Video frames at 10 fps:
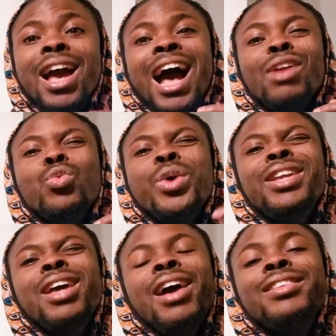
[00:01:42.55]
and
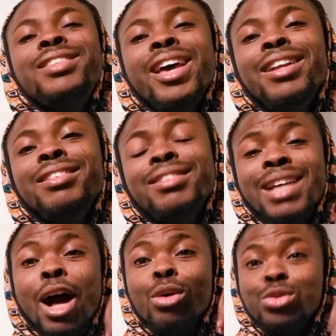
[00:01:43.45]
win
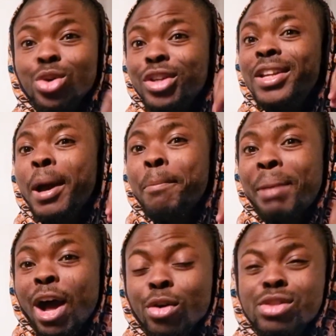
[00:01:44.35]
£10,000
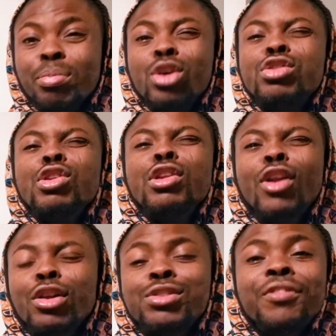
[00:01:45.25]
plus
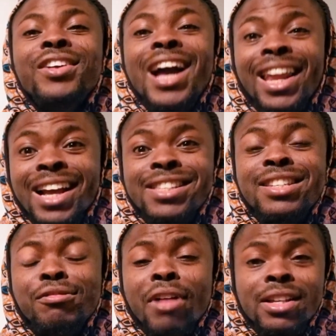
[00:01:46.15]
lots of Galaxy
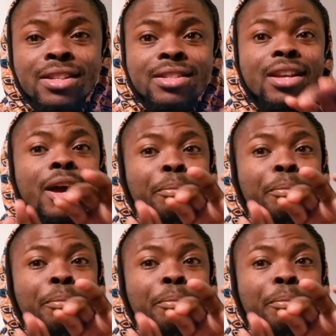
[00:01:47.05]
devices.